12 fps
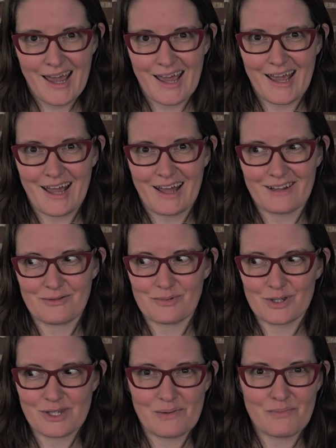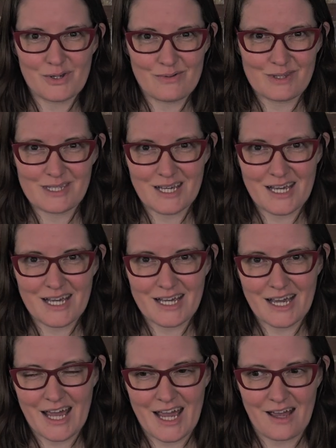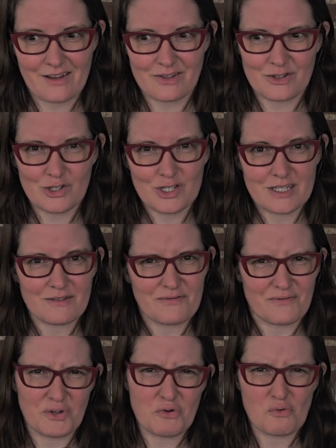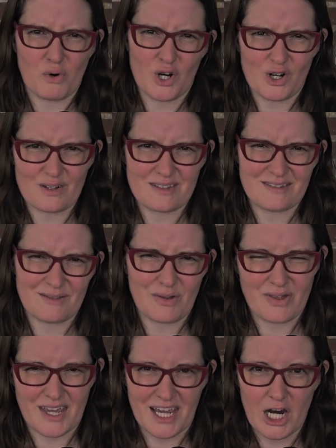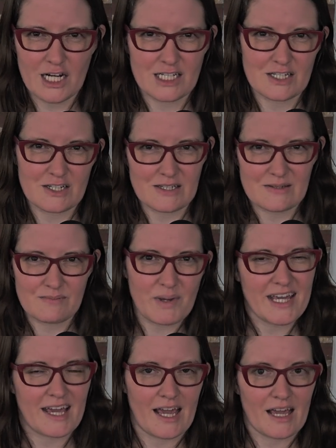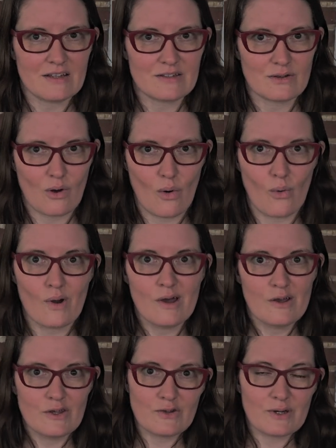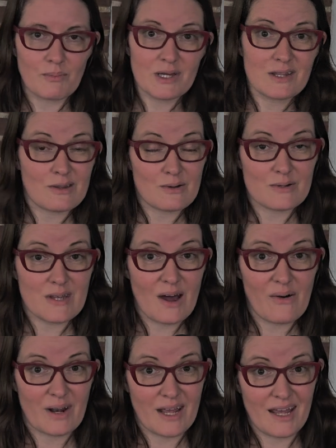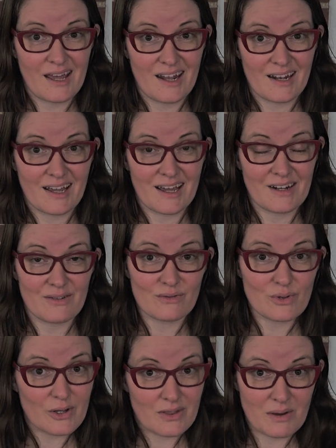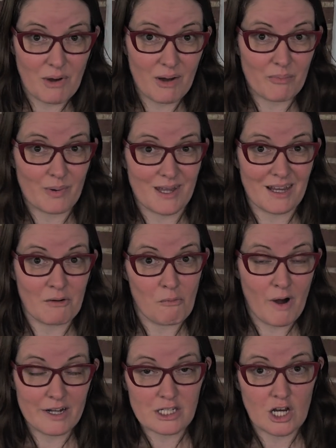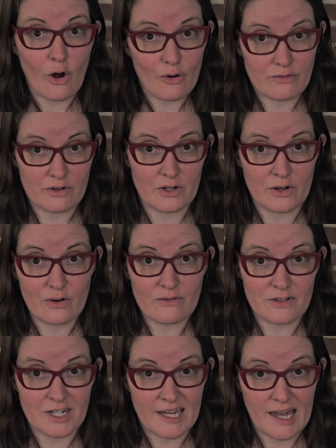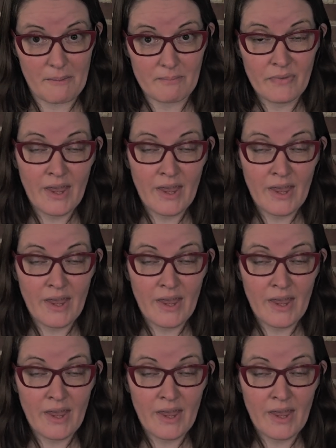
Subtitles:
and they're really amusing. And there's just a few words with the characters speaking. So you can pick those out and kind of look them up and watch it over and over again.